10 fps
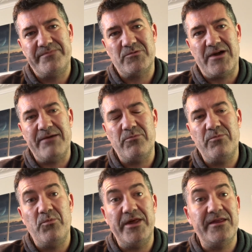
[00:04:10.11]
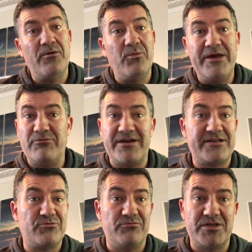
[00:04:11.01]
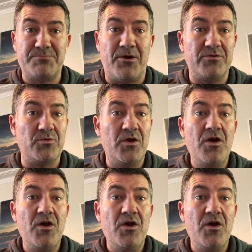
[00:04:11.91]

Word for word: right? Whether we react and respond